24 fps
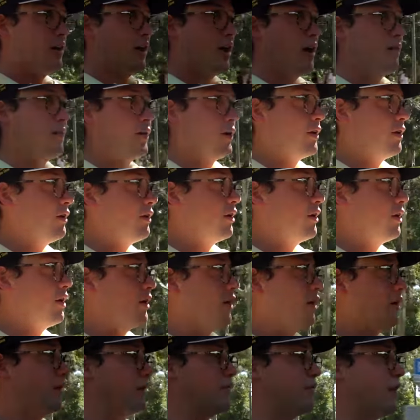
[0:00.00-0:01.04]
I mean,
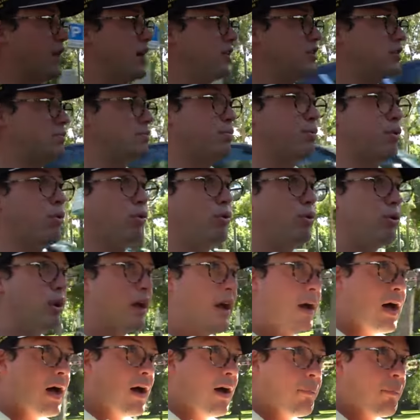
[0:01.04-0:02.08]
if I just pull
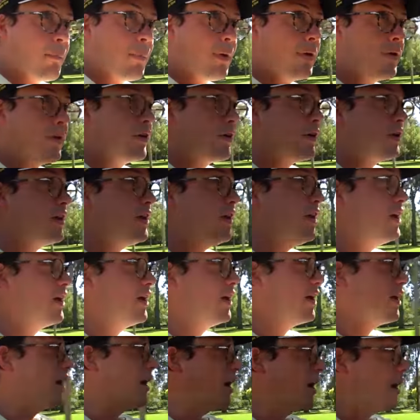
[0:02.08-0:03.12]
up
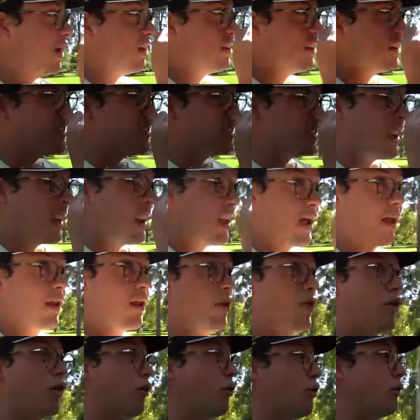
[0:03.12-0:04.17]
here, let's see how
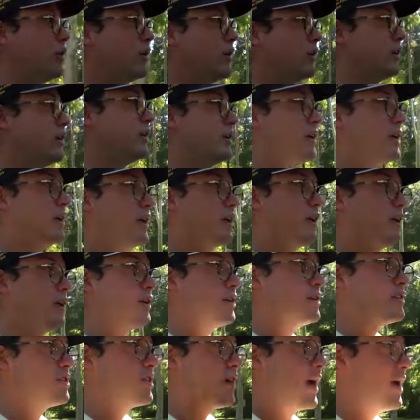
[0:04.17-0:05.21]
long it
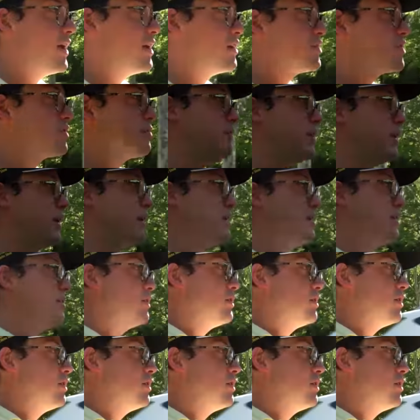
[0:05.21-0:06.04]
takes me.